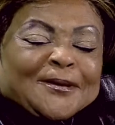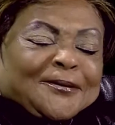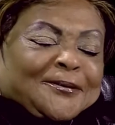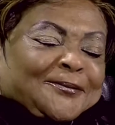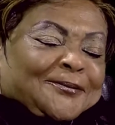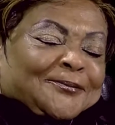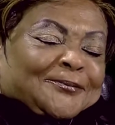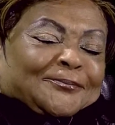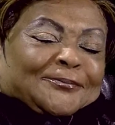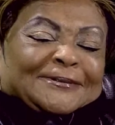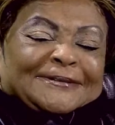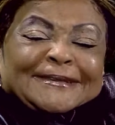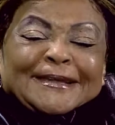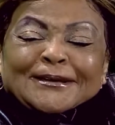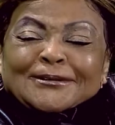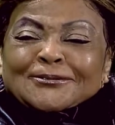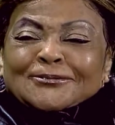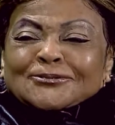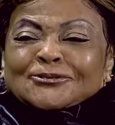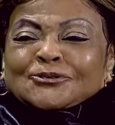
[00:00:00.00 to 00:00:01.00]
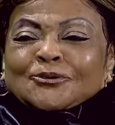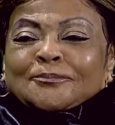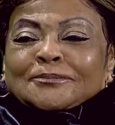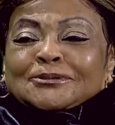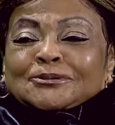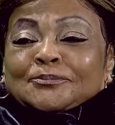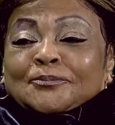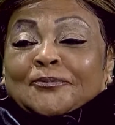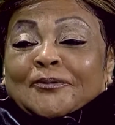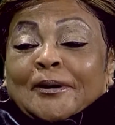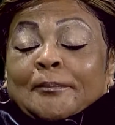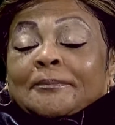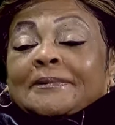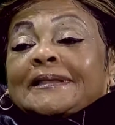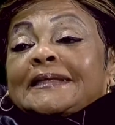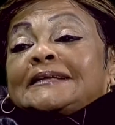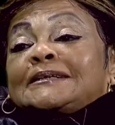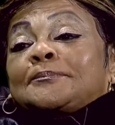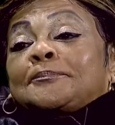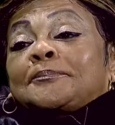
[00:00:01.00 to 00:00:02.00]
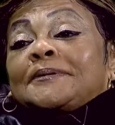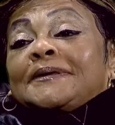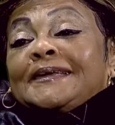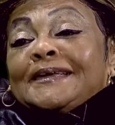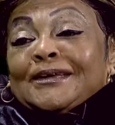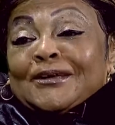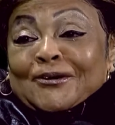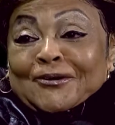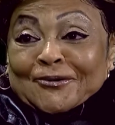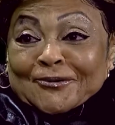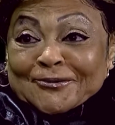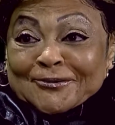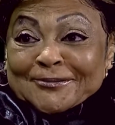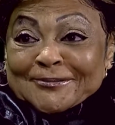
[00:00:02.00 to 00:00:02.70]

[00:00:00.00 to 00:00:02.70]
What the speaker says: Oh, well, thank you so much, Maria. I'm glad to be here.